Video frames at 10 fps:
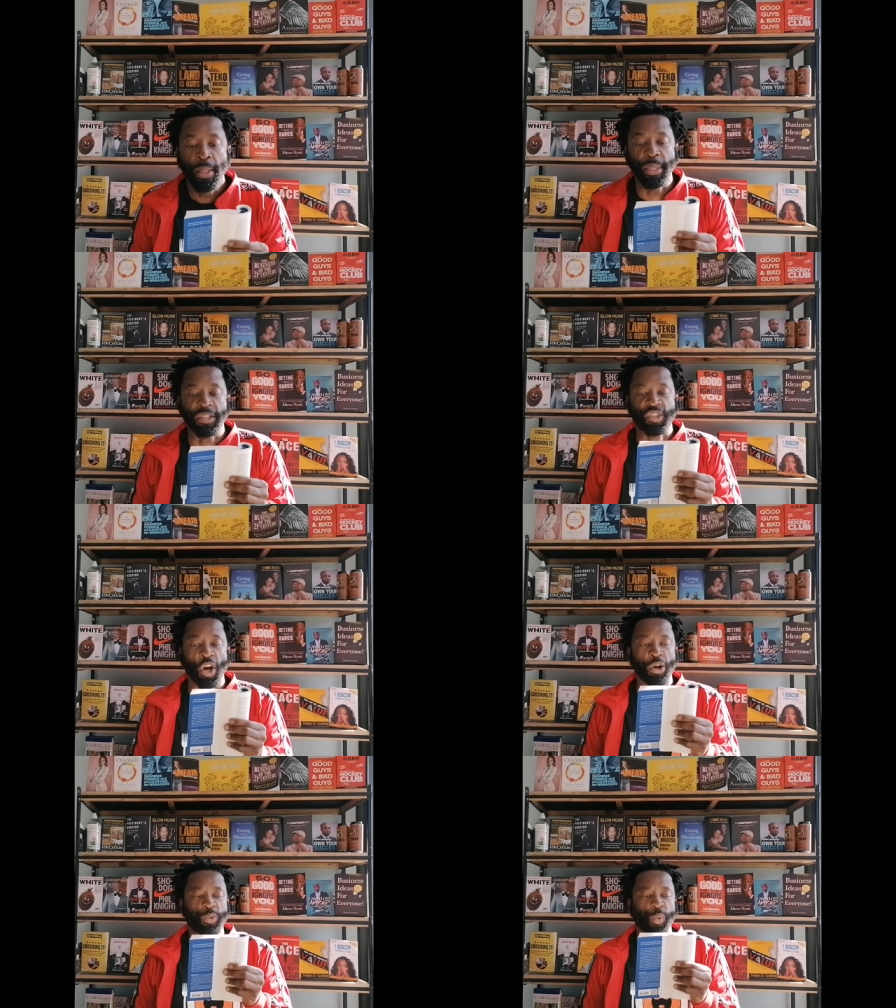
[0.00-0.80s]
the
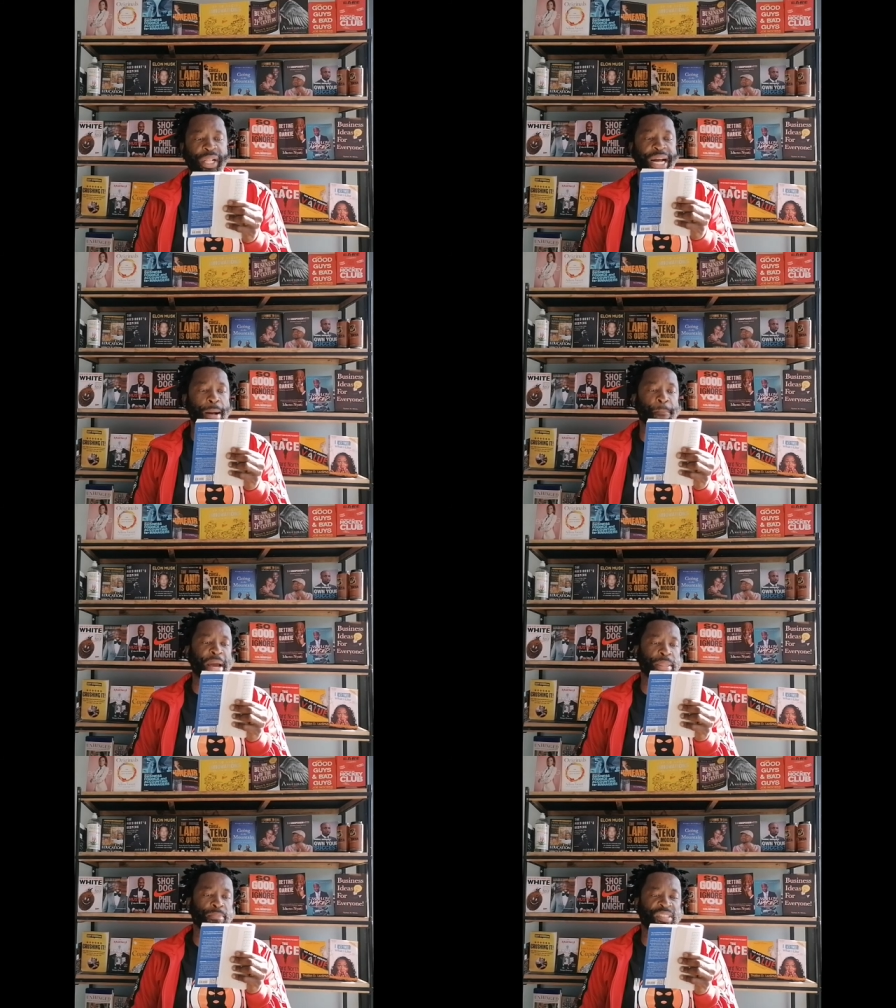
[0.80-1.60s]
songs will come
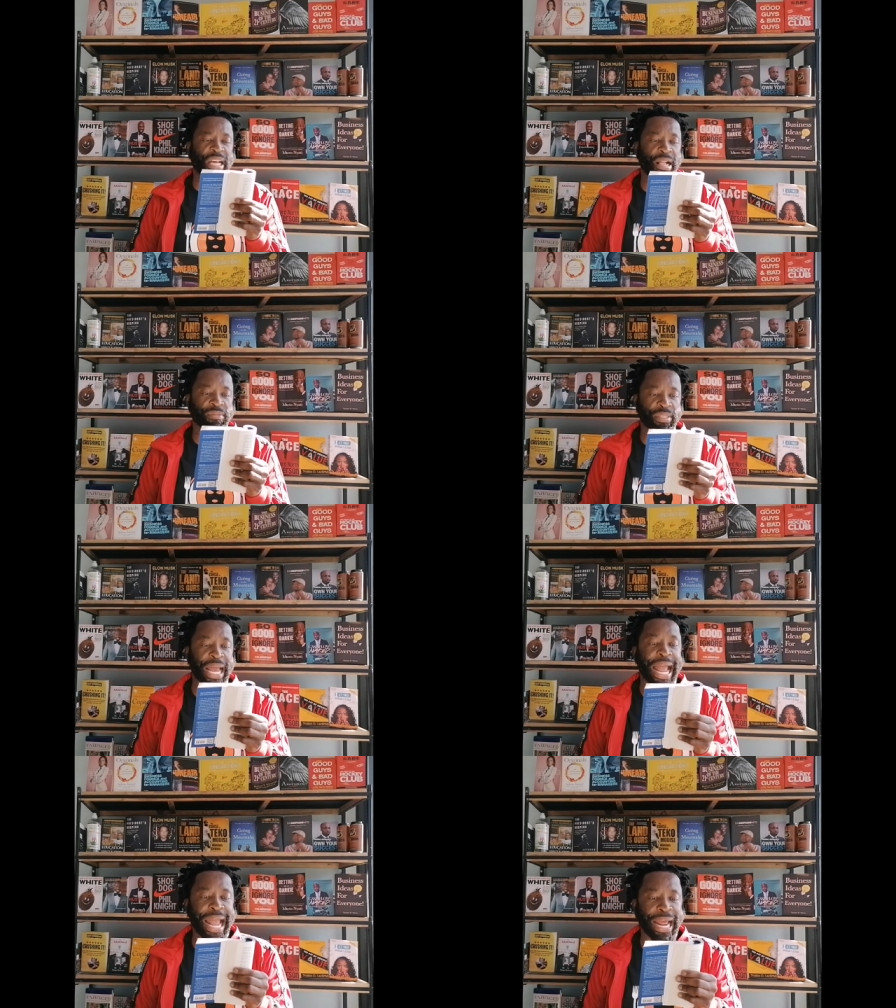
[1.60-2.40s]
by themselves
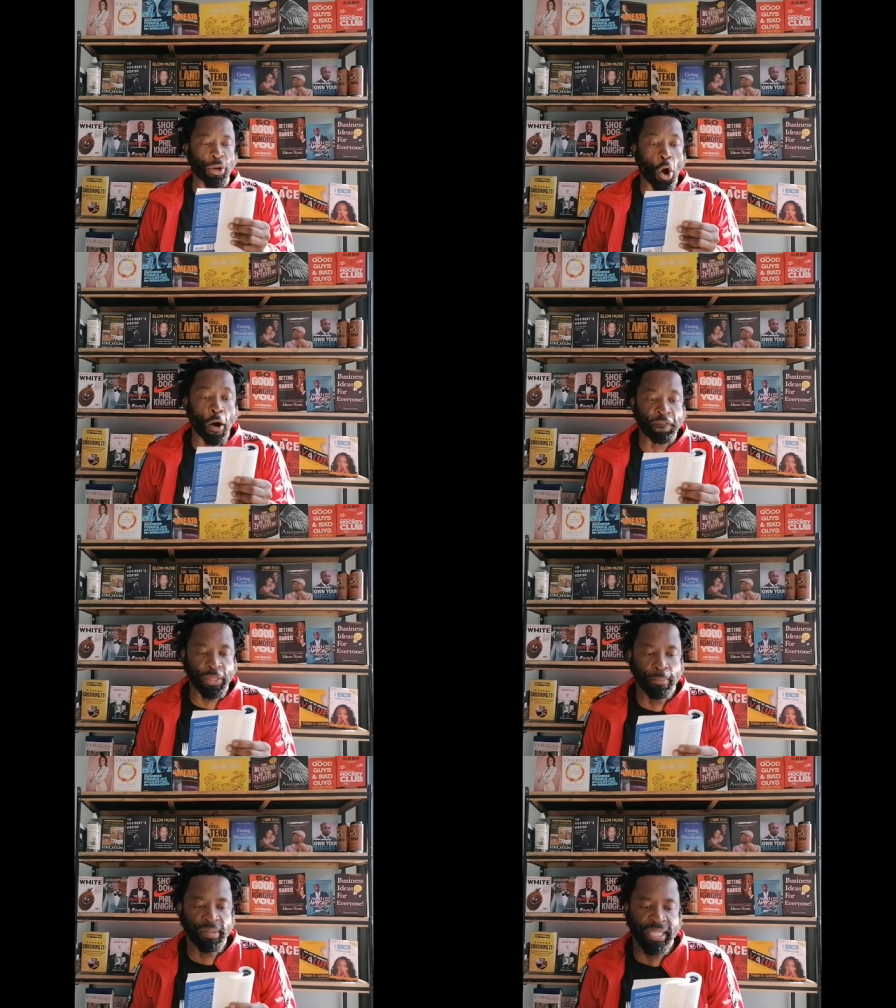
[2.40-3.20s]
and of
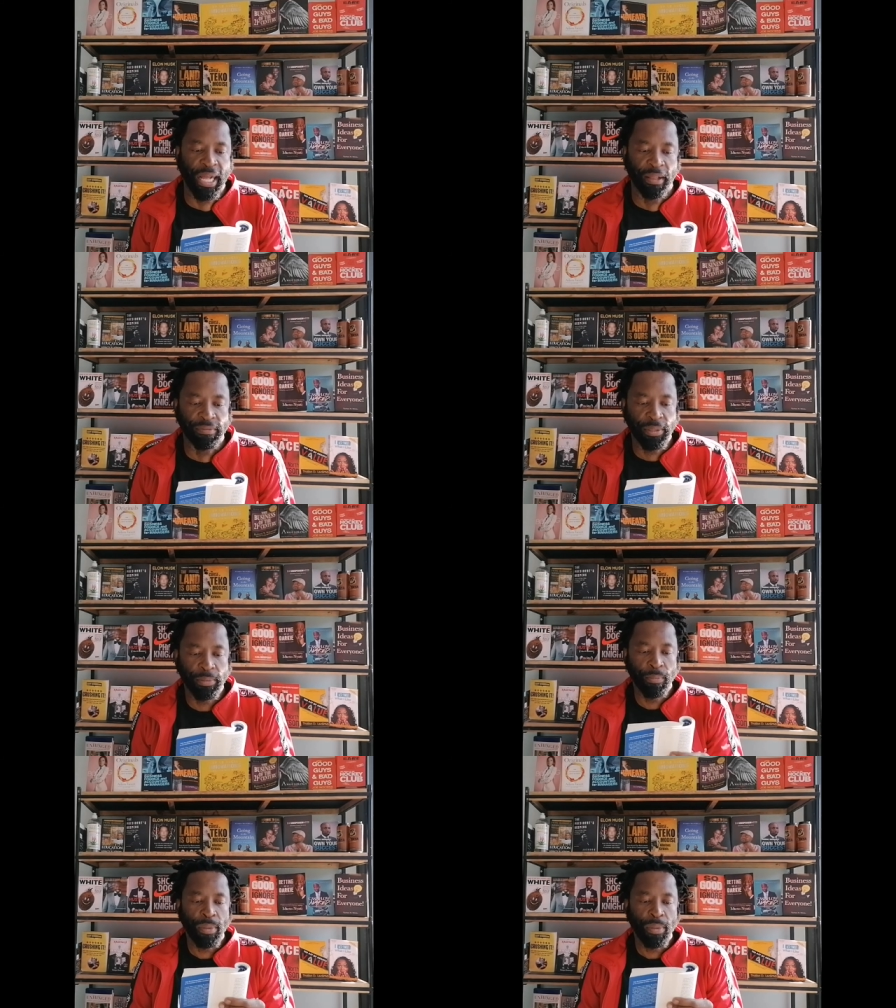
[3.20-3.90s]
themselves.